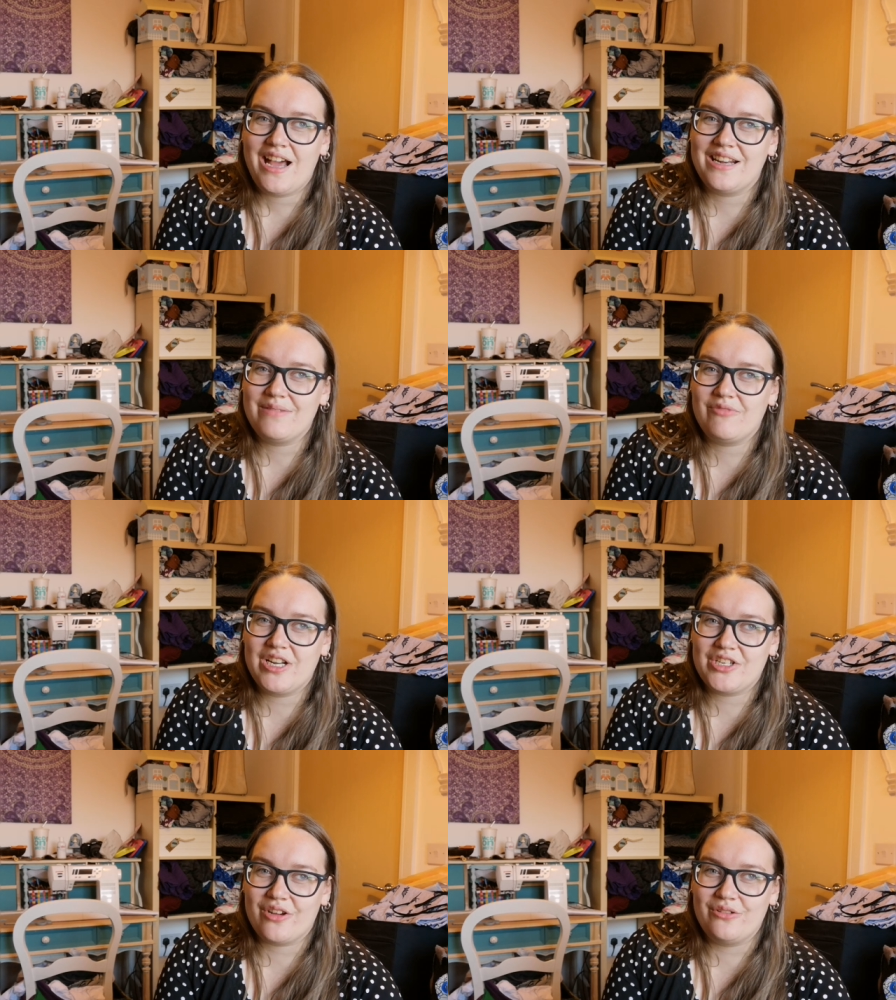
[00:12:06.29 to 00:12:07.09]
and I didn't
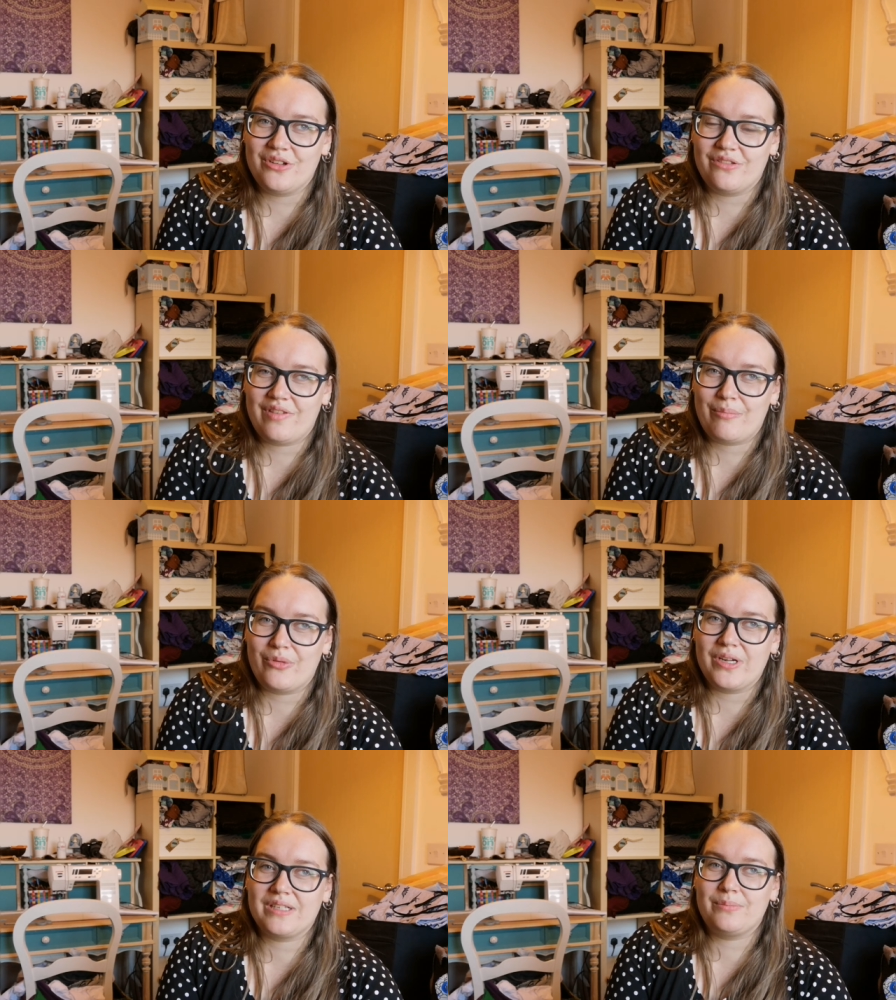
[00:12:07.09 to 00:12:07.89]
really show you the
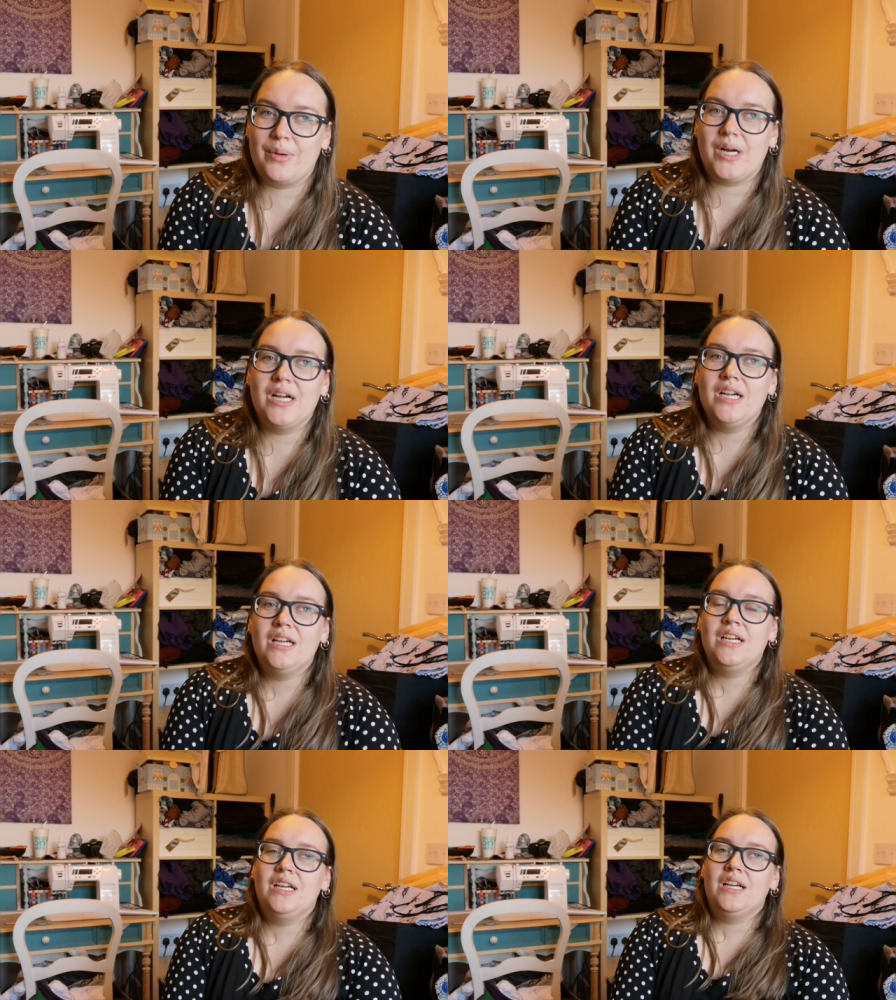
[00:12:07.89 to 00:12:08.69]
fabrics, but
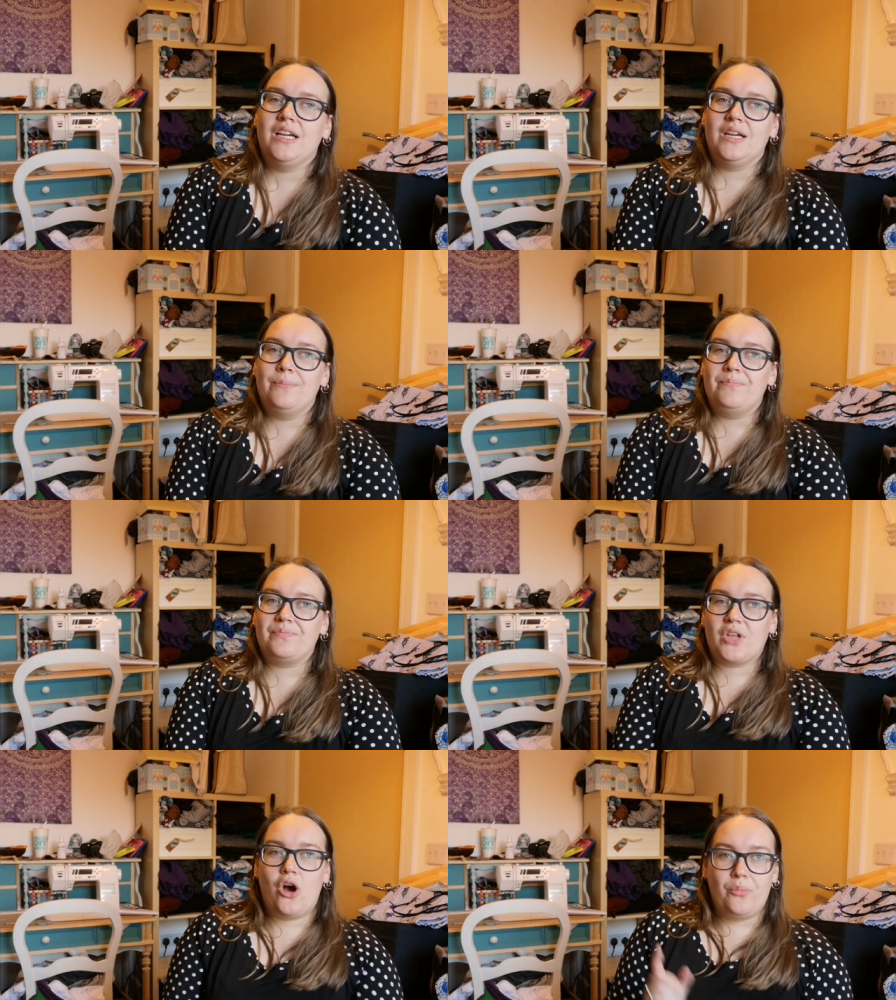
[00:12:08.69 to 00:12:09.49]

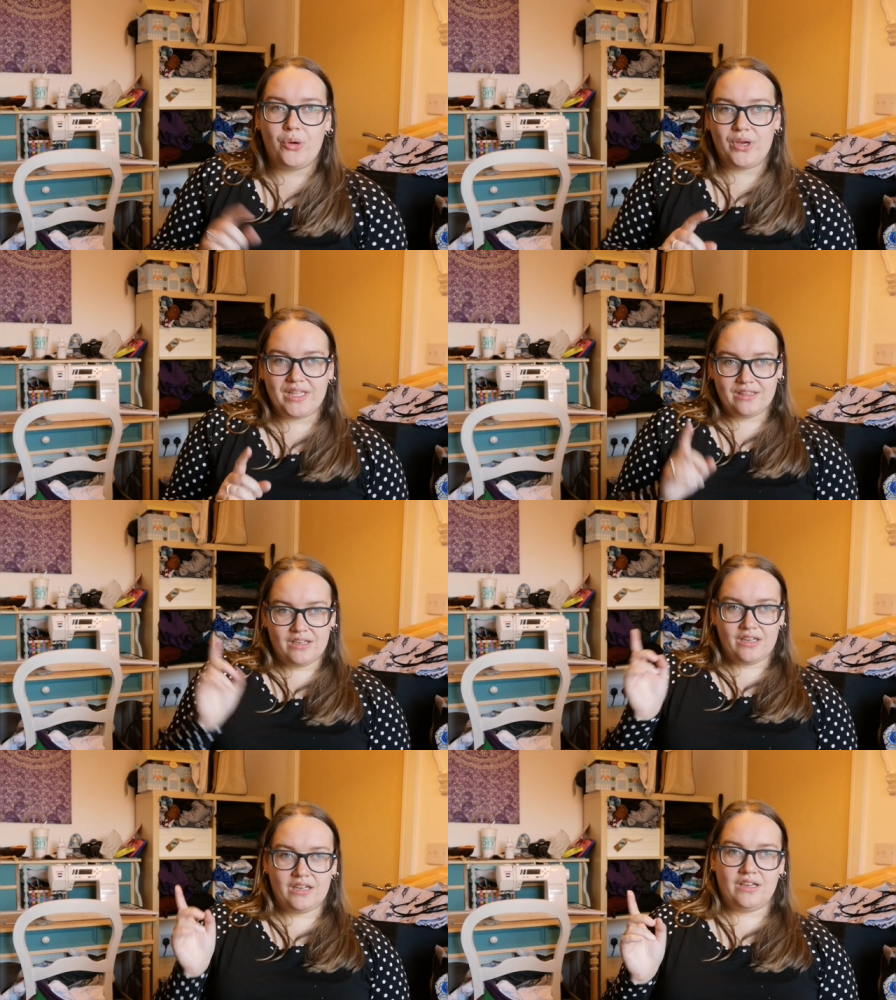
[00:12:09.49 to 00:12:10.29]
I'll put in
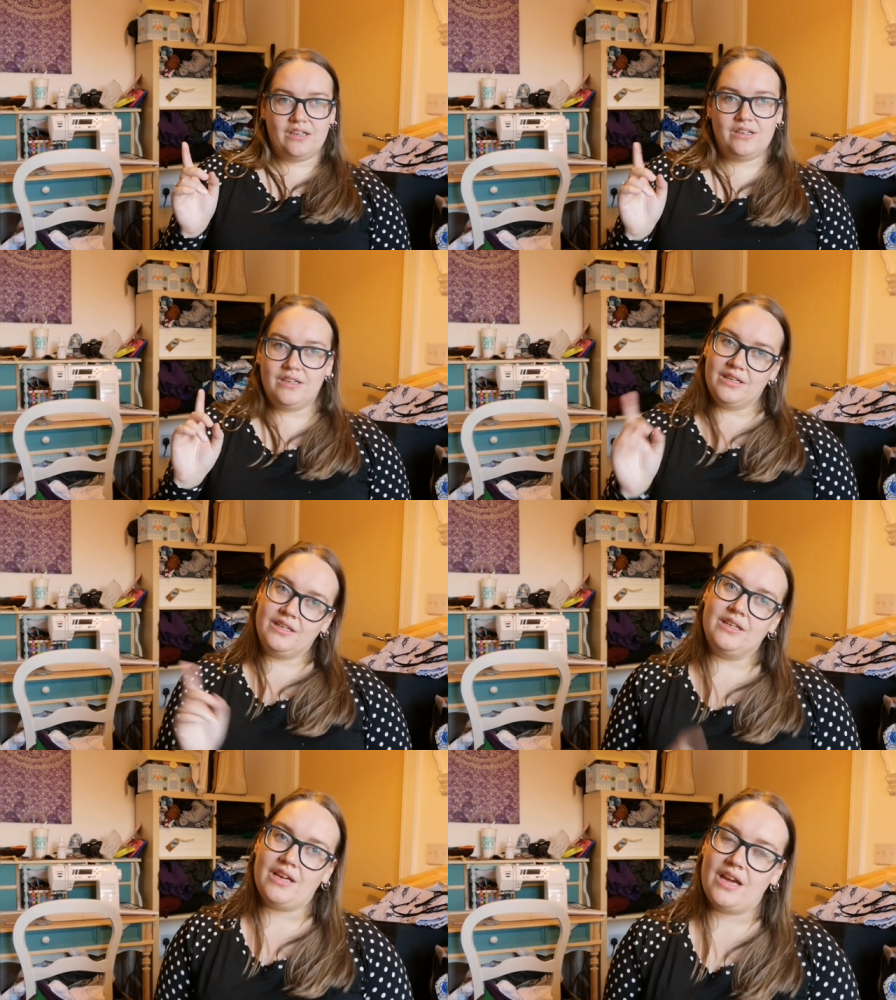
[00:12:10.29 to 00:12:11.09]
the
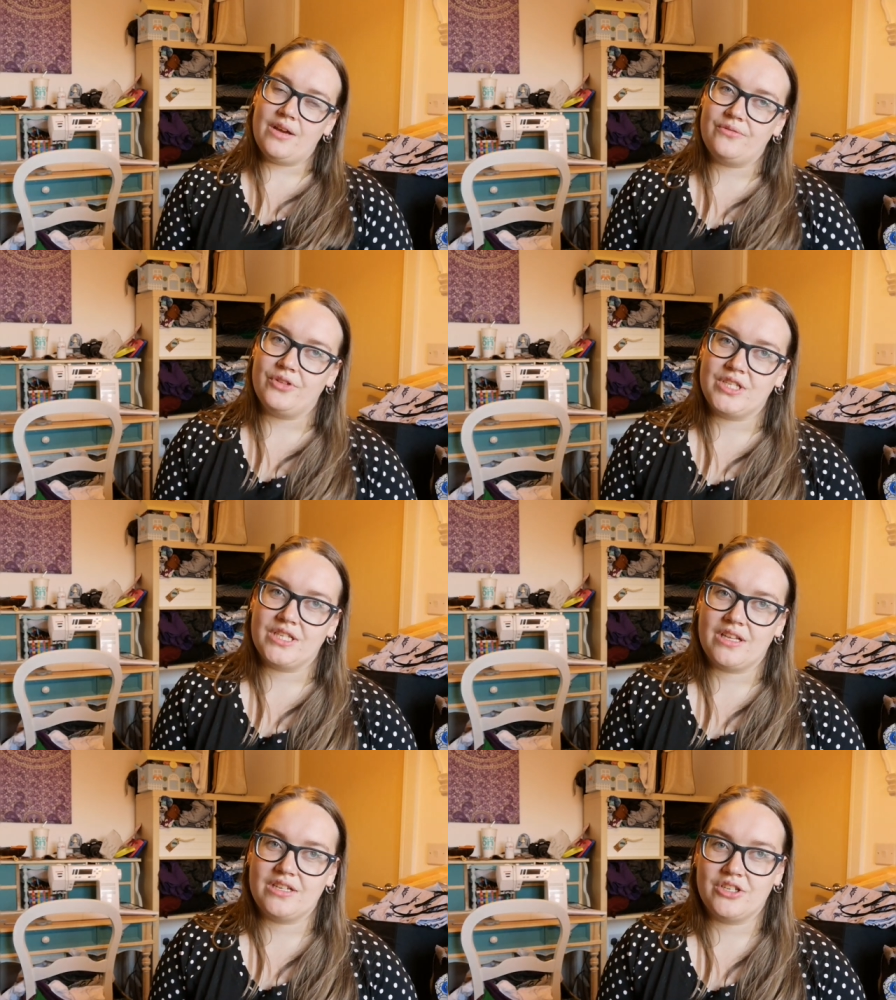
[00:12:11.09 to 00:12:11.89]

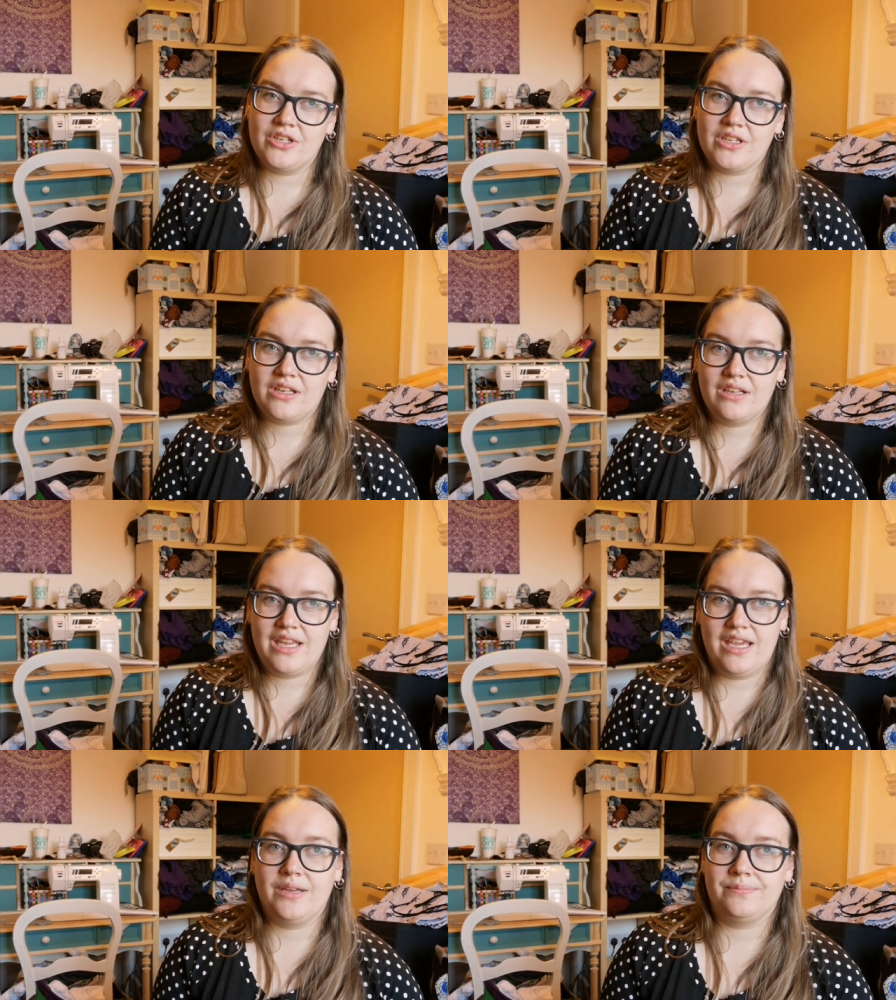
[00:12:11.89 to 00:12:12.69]
footage that I took
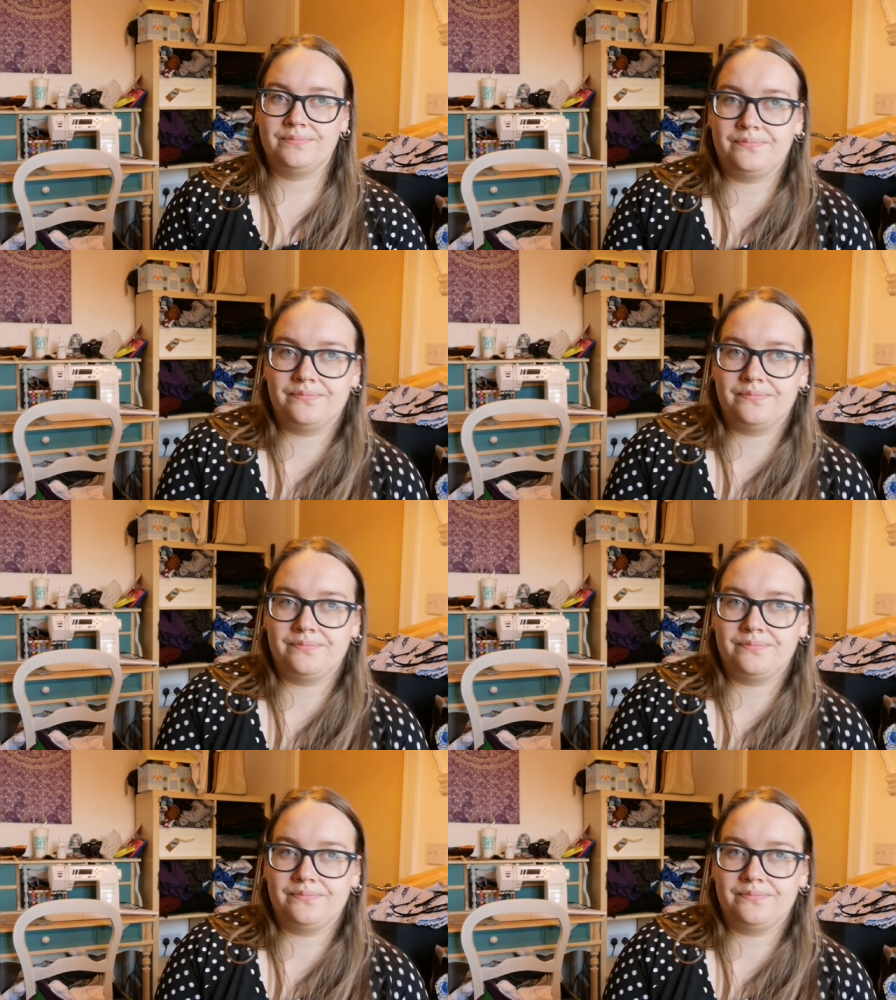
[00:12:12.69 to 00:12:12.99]
here.